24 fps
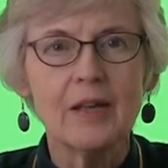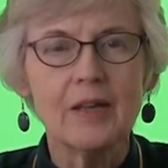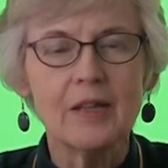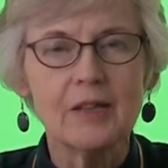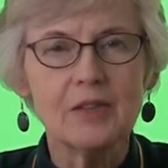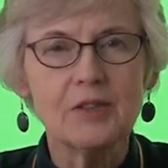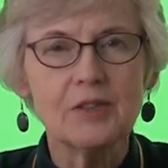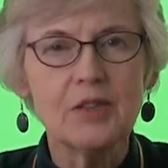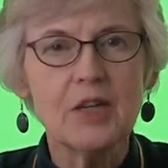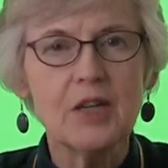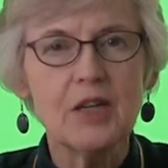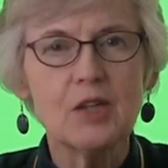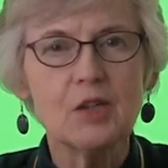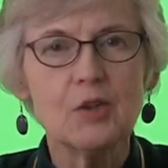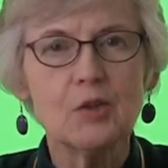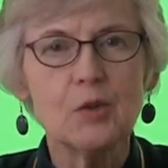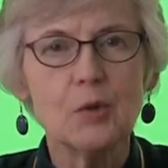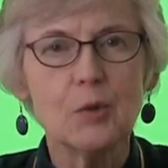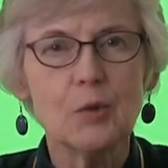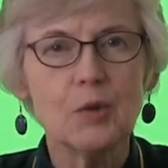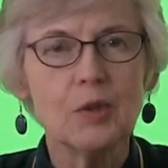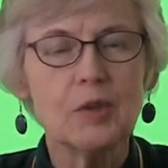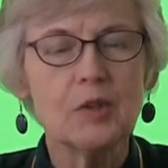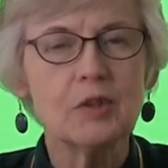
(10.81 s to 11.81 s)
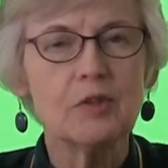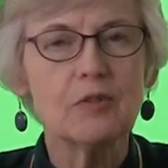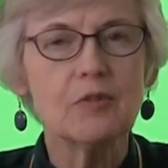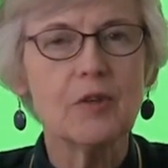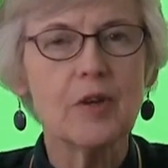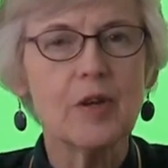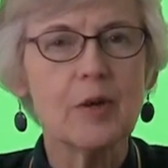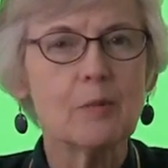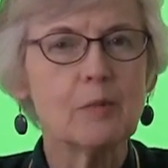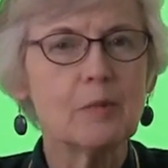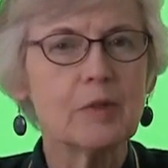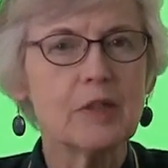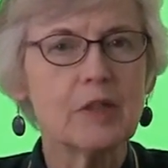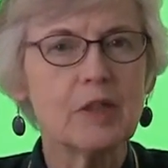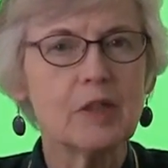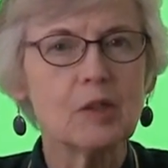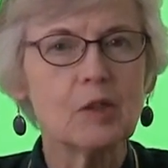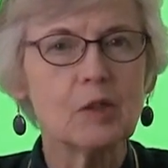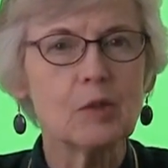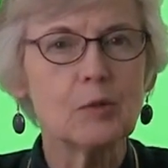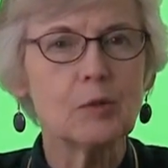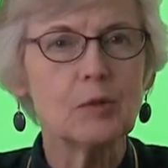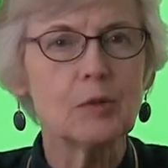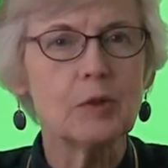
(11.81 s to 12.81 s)
Intake noted the family
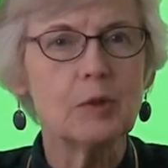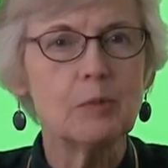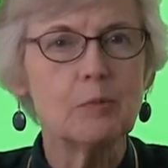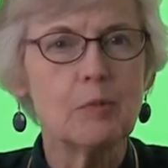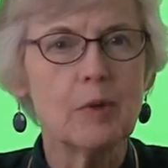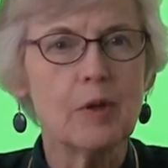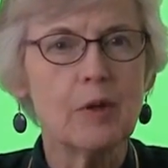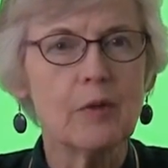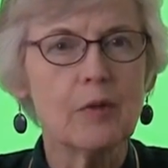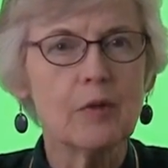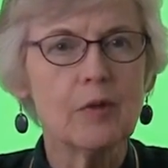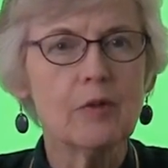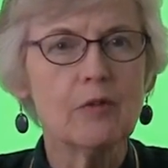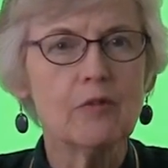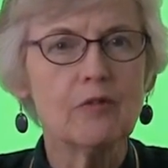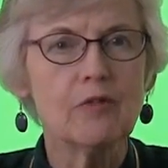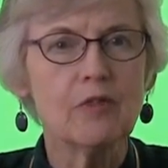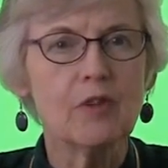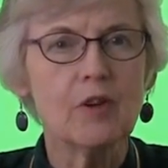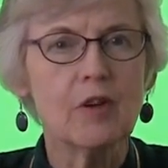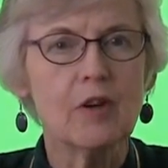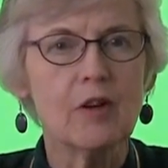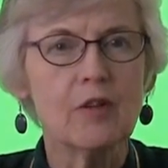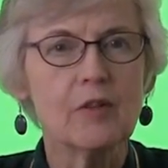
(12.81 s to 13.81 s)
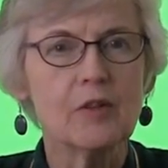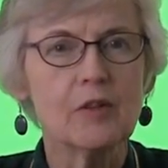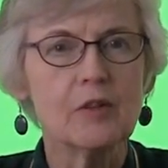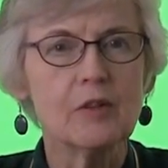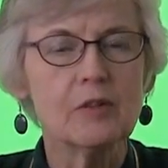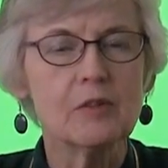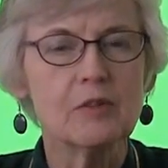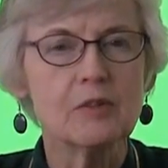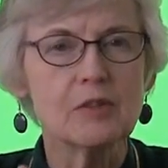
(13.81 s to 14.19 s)
included mother, father,